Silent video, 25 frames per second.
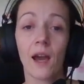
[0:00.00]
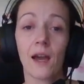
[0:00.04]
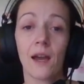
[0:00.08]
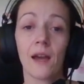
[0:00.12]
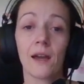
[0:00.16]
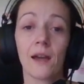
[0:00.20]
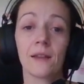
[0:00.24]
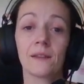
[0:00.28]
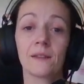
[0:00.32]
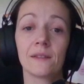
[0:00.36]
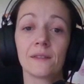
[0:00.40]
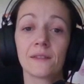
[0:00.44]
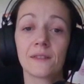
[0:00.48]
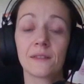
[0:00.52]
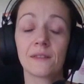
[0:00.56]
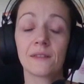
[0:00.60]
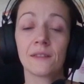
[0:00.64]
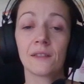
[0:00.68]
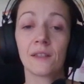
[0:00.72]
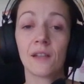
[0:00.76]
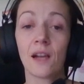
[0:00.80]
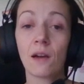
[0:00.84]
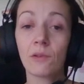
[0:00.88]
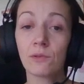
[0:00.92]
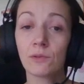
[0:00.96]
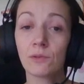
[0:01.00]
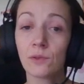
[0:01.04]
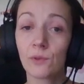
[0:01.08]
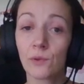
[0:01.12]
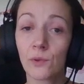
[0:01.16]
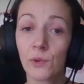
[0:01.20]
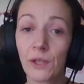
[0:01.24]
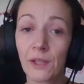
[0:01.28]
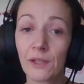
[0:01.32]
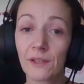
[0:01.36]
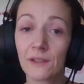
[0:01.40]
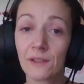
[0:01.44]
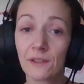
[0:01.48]
And how
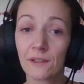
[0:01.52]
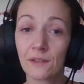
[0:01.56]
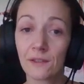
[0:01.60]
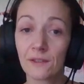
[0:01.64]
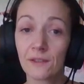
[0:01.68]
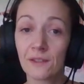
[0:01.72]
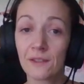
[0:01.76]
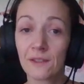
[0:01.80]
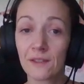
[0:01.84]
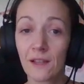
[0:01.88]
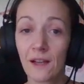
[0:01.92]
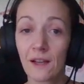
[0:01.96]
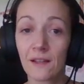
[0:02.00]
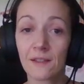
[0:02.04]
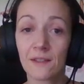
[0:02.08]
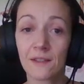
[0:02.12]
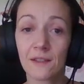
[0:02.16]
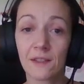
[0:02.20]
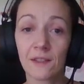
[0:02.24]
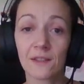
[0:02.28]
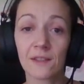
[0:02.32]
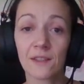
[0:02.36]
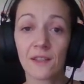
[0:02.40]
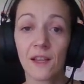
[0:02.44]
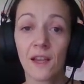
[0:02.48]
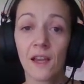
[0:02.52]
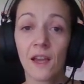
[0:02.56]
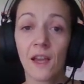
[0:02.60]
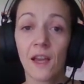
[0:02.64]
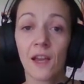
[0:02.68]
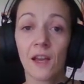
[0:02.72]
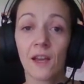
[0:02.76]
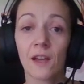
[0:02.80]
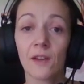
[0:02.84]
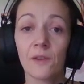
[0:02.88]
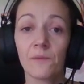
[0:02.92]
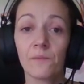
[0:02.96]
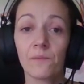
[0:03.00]
to read these answers?
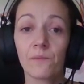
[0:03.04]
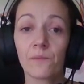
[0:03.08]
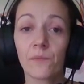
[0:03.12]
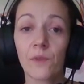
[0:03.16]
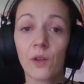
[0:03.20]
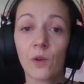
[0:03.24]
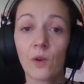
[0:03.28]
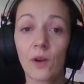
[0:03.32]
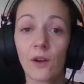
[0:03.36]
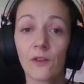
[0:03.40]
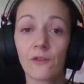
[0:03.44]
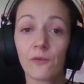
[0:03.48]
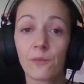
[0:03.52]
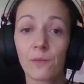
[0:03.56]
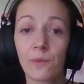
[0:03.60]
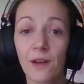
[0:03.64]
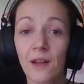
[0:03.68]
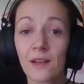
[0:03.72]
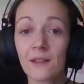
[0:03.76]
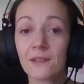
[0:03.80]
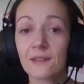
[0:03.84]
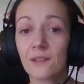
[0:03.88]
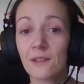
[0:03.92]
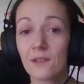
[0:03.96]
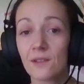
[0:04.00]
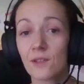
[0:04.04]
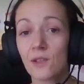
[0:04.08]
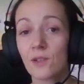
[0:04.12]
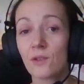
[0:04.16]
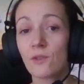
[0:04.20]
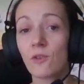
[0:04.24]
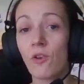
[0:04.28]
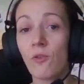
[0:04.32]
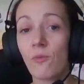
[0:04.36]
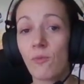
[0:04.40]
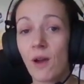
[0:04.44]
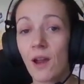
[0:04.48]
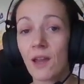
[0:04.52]
You have plus,
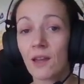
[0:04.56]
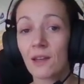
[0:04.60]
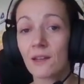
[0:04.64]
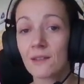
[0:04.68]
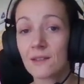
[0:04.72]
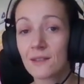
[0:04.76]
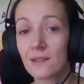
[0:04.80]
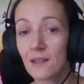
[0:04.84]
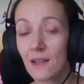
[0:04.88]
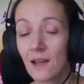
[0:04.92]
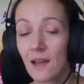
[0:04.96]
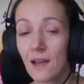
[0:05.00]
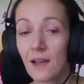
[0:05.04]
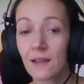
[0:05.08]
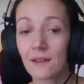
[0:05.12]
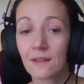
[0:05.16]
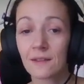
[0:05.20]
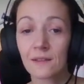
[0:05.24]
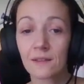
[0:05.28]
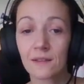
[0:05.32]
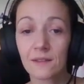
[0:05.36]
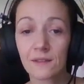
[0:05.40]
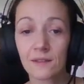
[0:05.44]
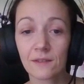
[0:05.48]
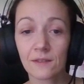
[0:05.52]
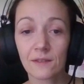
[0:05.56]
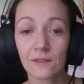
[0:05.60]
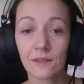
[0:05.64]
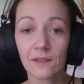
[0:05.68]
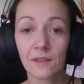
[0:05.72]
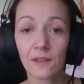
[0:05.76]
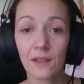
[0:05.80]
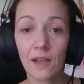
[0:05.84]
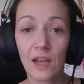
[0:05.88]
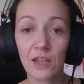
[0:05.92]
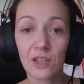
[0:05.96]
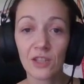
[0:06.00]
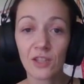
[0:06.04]
0, minus, and
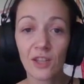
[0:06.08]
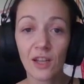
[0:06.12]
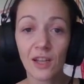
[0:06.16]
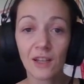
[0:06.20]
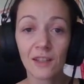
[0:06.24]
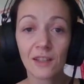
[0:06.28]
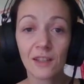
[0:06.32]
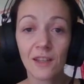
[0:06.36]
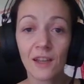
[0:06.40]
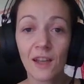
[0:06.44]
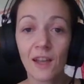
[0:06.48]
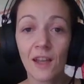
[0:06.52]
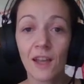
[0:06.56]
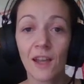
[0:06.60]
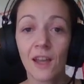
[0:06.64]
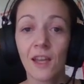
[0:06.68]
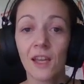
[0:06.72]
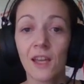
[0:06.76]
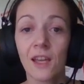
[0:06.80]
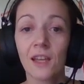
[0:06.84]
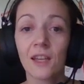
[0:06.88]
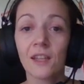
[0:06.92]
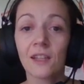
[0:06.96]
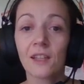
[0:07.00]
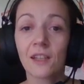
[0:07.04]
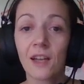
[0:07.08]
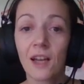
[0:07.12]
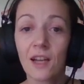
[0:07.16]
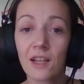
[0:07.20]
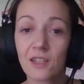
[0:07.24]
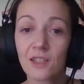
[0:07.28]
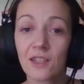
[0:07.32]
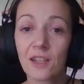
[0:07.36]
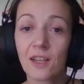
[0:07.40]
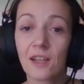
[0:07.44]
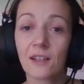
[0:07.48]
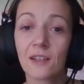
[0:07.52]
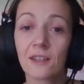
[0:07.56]
hashtag.
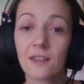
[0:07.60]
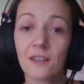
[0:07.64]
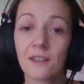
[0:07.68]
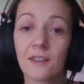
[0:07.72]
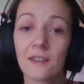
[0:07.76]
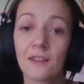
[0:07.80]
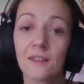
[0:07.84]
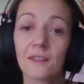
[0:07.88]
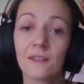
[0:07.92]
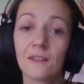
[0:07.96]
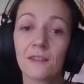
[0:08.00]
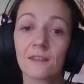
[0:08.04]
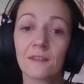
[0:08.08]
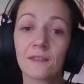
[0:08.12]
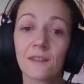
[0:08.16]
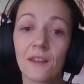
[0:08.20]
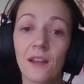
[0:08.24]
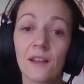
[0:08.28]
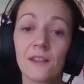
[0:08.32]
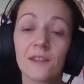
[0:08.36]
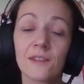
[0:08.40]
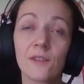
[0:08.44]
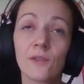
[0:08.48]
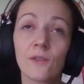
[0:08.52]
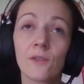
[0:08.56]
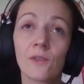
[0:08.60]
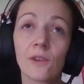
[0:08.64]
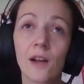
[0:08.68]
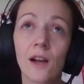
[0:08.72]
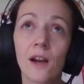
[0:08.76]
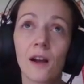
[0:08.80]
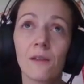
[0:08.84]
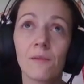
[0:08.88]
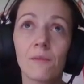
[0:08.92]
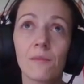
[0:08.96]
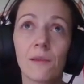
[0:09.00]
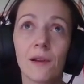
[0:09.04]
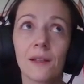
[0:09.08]
Hashtag tells you
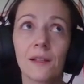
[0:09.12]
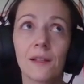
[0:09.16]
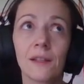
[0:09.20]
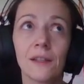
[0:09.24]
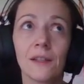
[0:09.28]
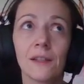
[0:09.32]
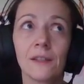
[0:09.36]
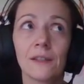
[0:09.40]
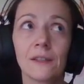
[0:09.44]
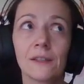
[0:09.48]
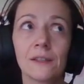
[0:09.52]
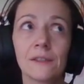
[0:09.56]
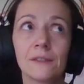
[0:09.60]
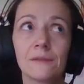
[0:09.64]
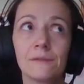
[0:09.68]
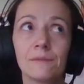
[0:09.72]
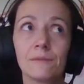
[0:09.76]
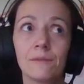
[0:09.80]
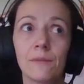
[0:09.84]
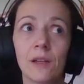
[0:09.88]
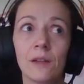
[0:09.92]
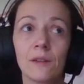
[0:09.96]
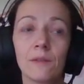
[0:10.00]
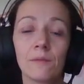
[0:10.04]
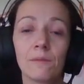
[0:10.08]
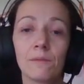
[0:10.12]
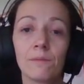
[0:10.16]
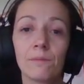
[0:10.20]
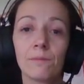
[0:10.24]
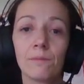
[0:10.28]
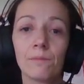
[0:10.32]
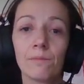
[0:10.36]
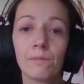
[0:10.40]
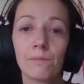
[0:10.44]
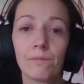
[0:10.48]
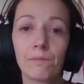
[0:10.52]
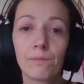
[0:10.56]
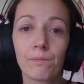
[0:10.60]
how many
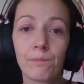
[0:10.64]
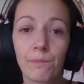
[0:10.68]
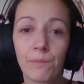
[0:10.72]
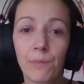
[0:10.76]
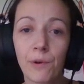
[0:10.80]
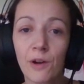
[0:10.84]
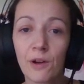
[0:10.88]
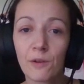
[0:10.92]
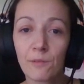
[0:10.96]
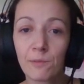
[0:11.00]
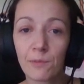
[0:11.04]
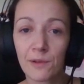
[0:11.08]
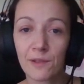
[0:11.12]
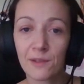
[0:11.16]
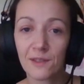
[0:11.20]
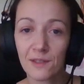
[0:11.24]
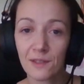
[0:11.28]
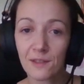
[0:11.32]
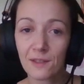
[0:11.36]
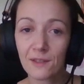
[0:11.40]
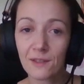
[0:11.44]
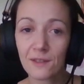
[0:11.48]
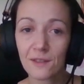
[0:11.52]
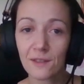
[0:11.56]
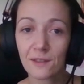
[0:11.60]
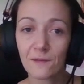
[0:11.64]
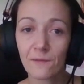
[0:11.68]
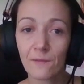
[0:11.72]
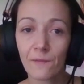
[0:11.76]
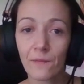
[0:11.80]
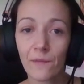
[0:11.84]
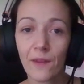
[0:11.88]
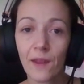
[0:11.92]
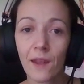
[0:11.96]
purposes